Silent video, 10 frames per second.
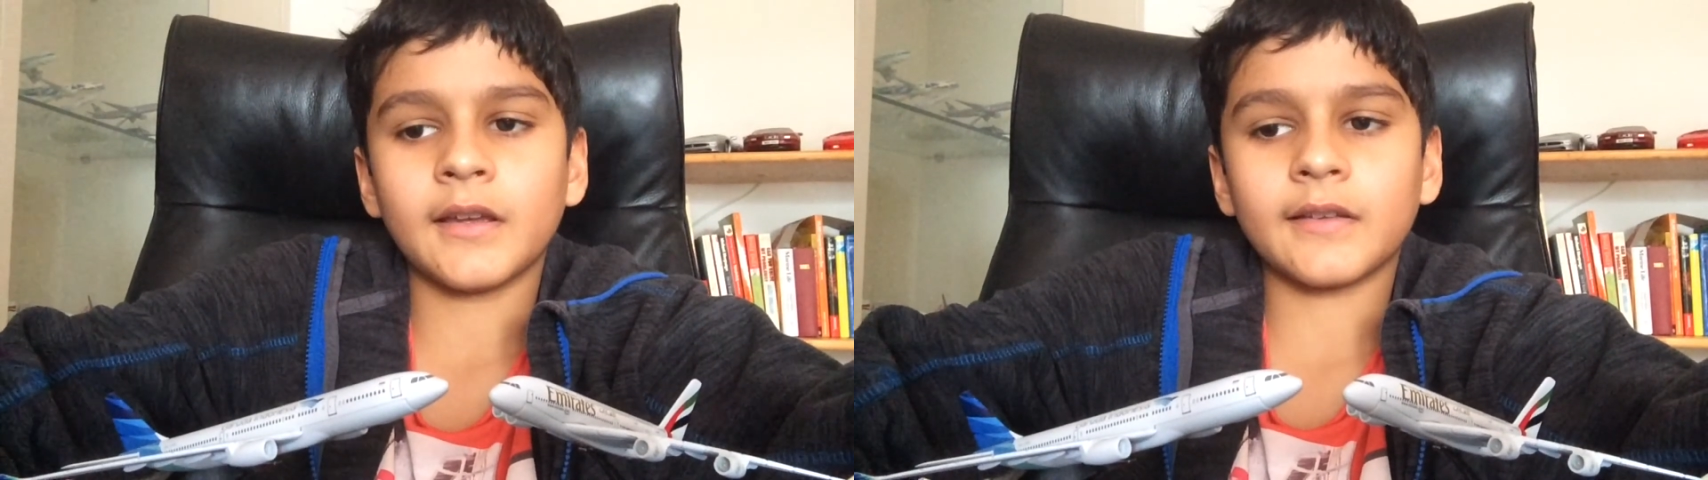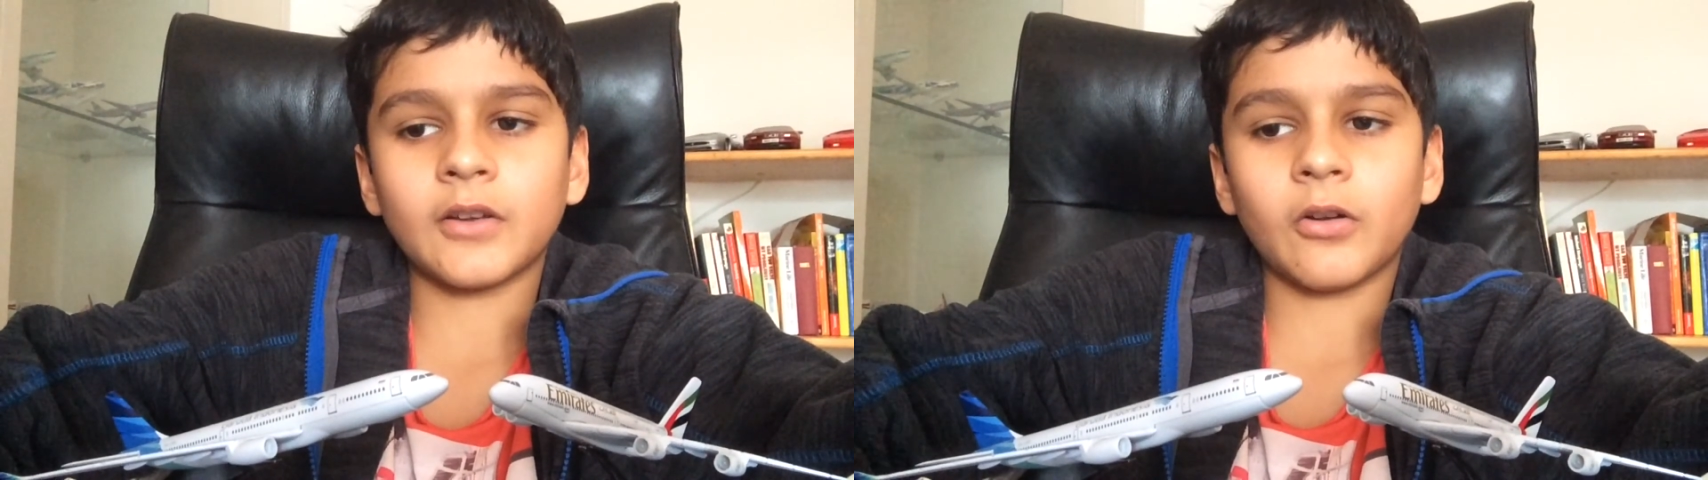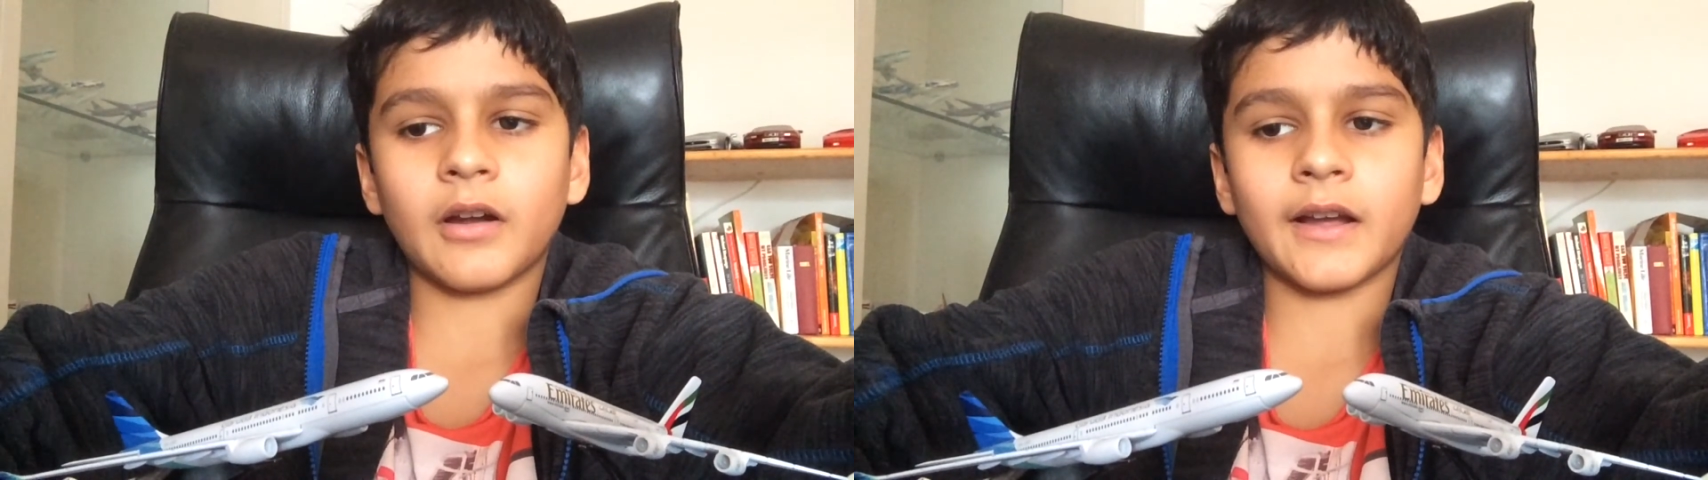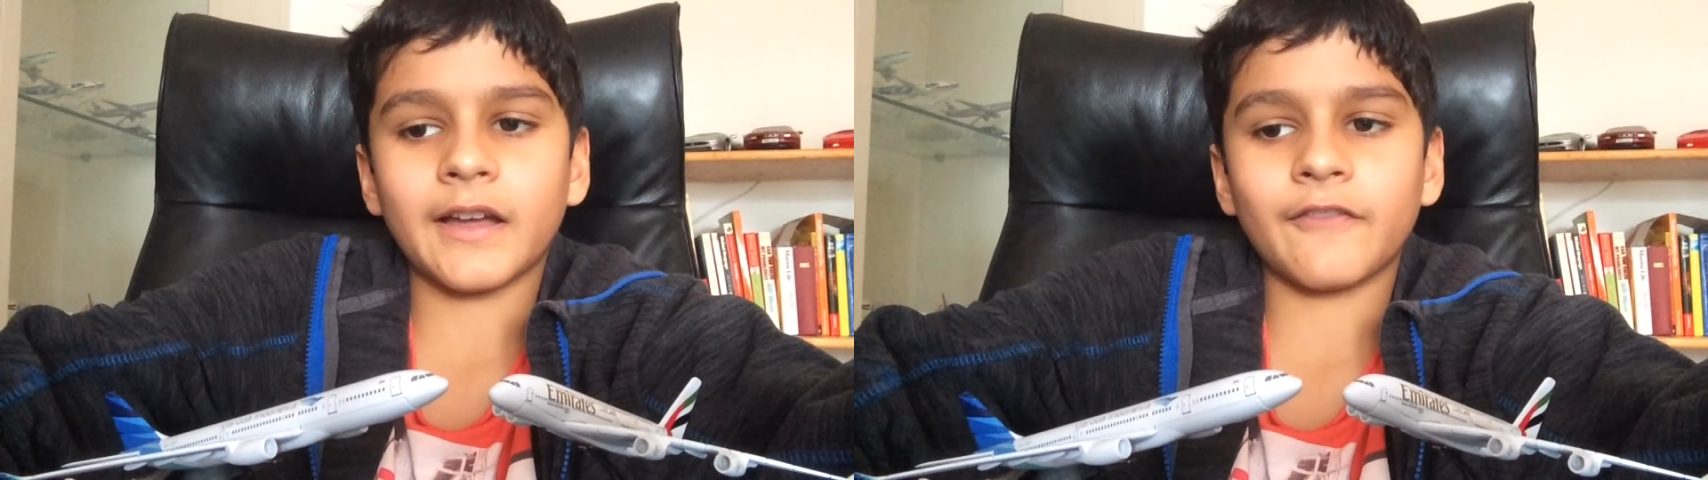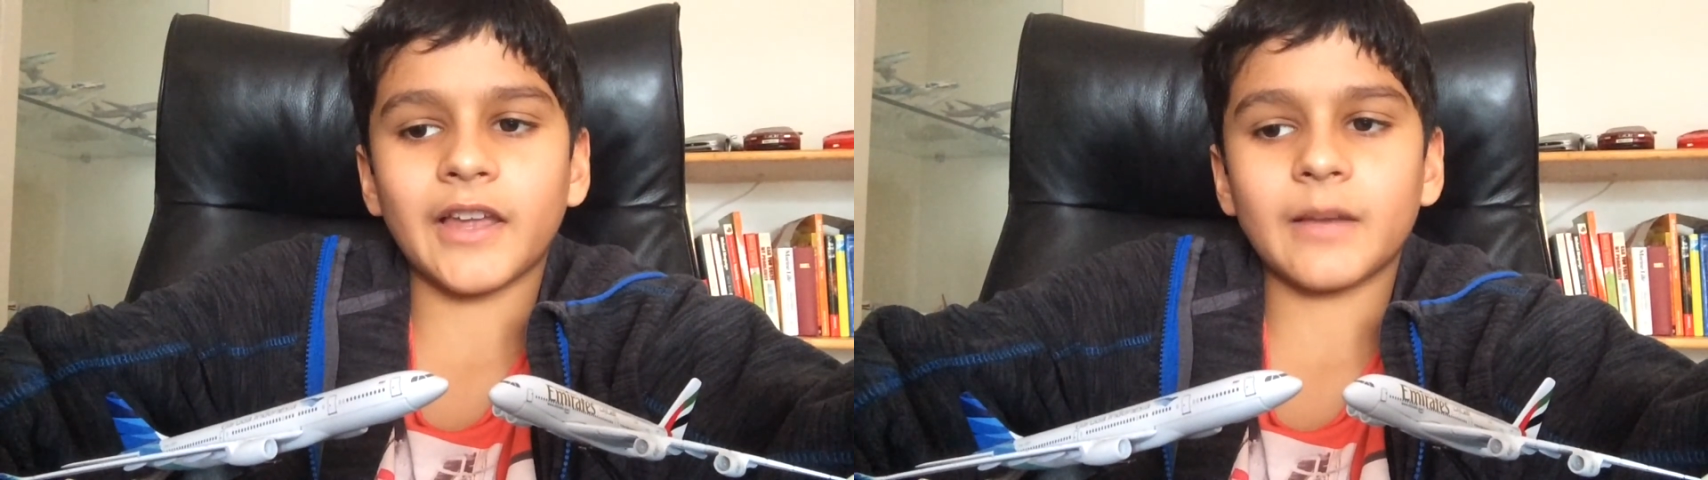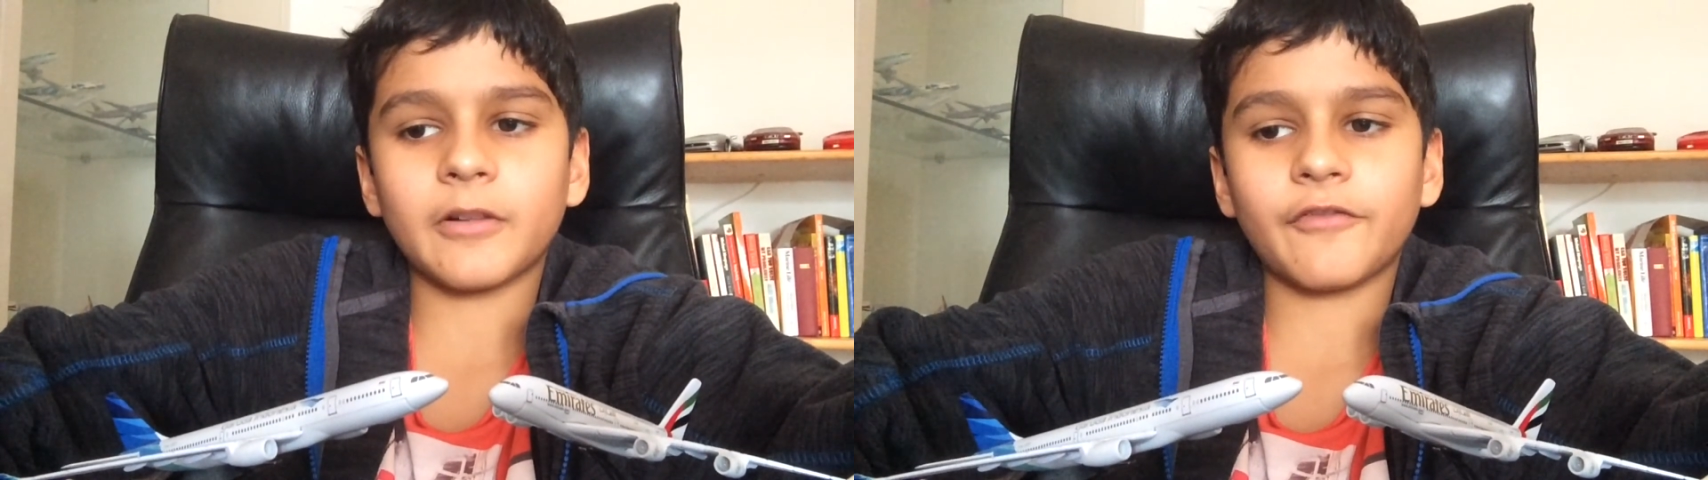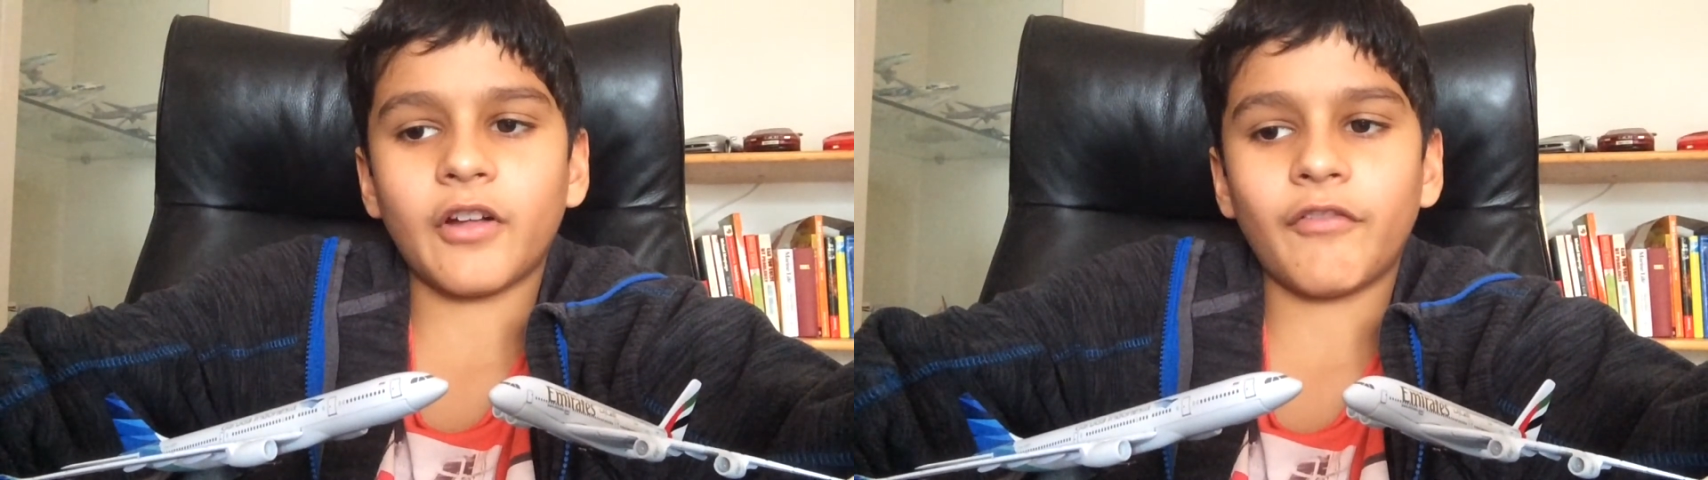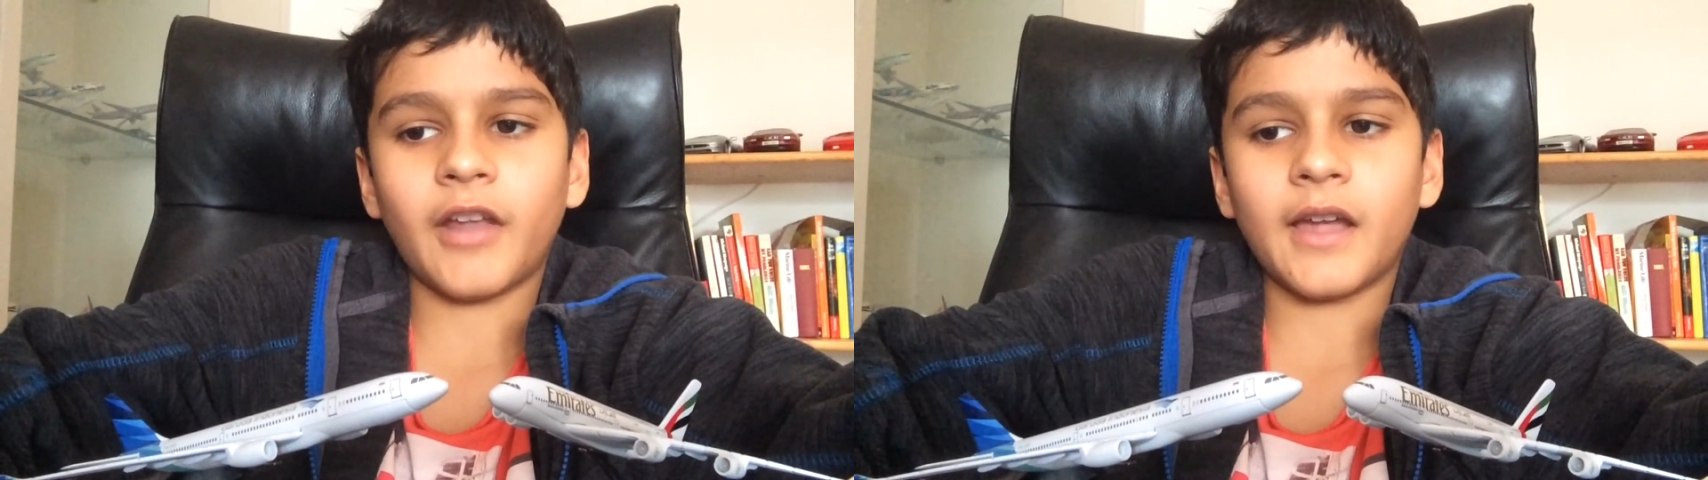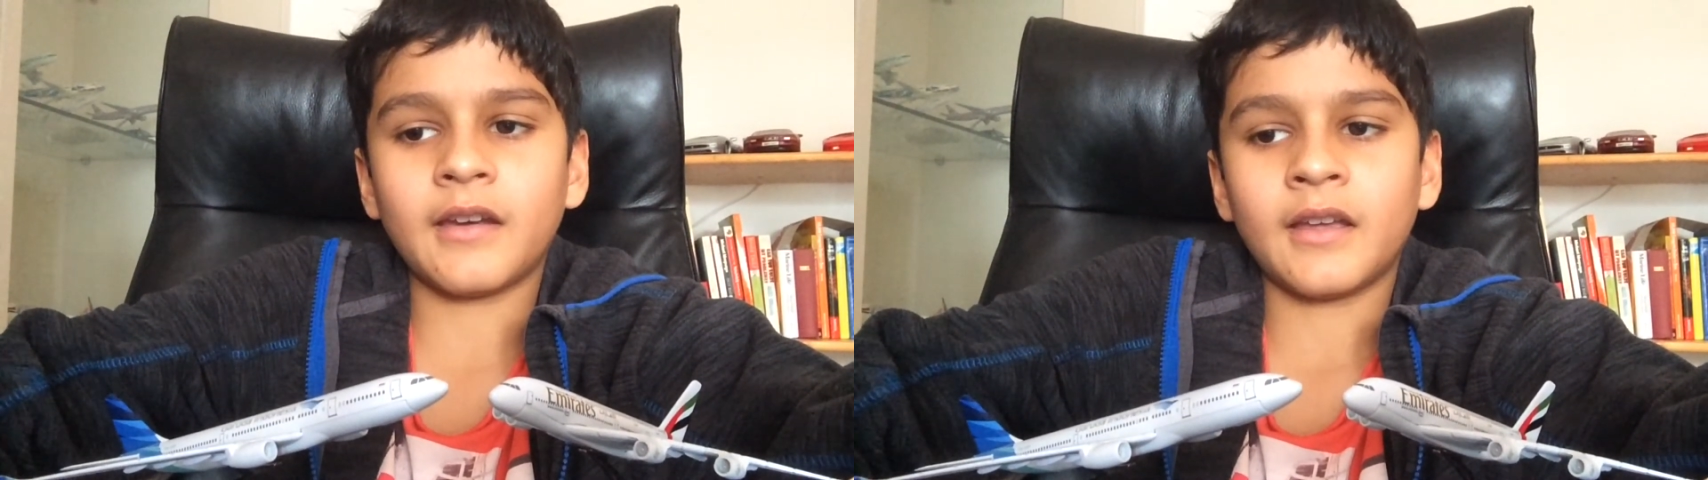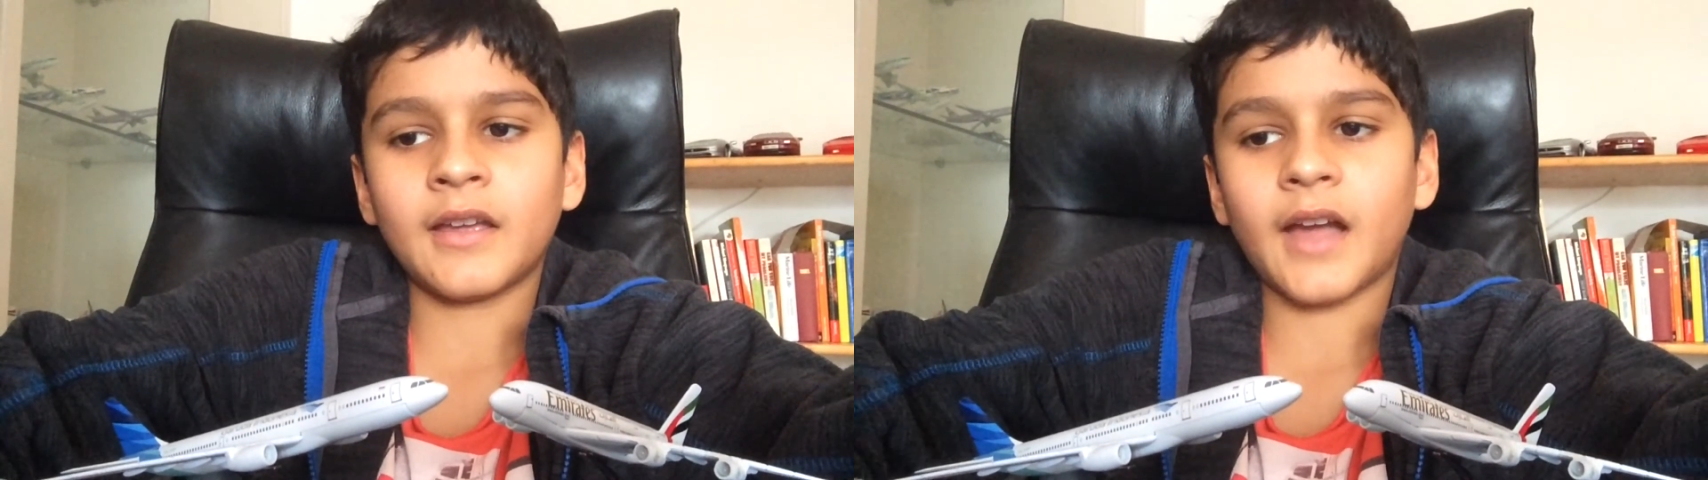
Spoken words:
is no longer available for a flight,